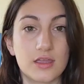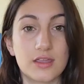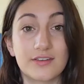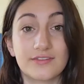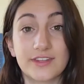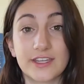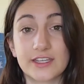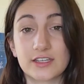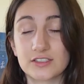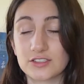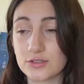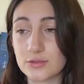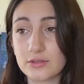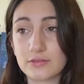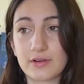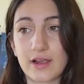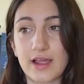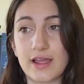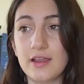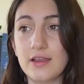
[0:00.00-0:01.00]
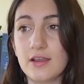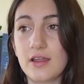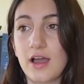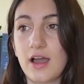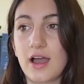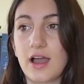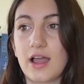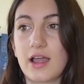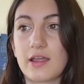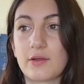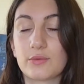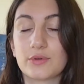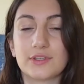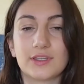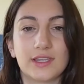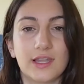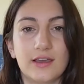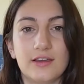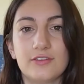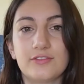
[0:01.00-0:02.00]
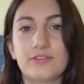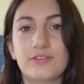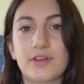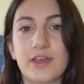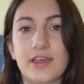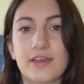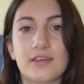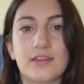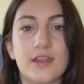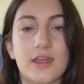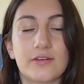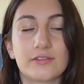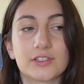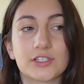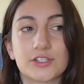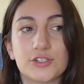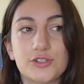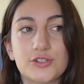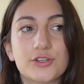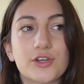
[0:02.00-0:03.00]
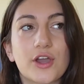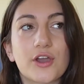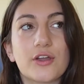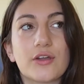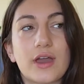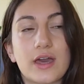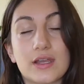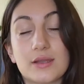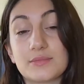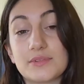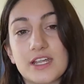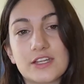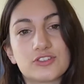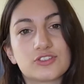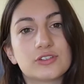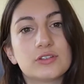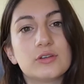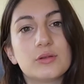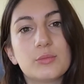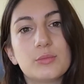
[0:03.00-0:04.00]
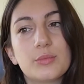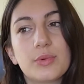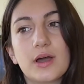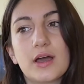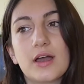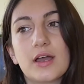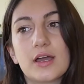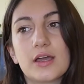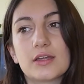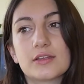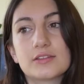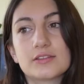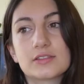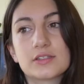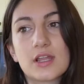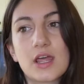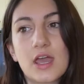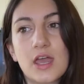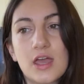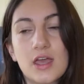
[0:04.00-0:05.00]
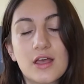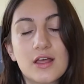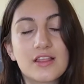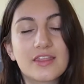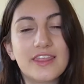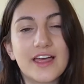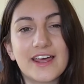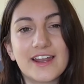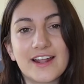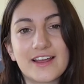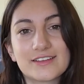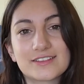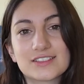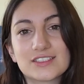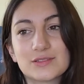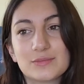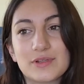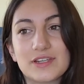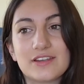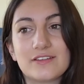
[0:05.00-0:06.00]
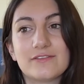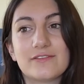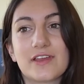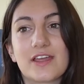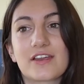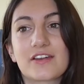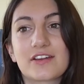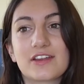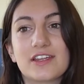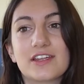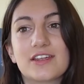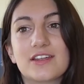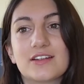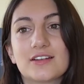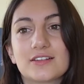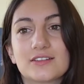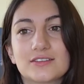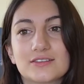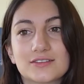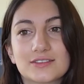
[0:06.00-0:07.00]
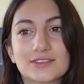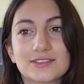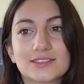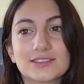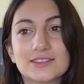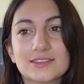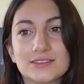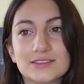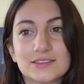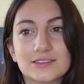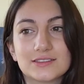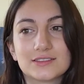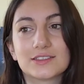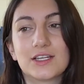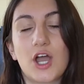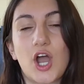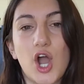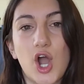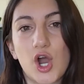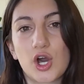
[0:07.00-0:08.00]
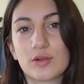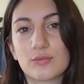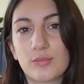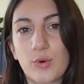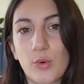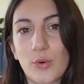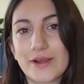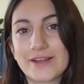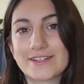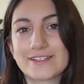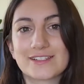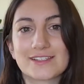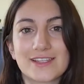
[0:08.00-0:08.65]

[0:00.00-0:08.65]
If they can do it right, I would love an Evelyn Hugo adaptation, but that has to be very on point.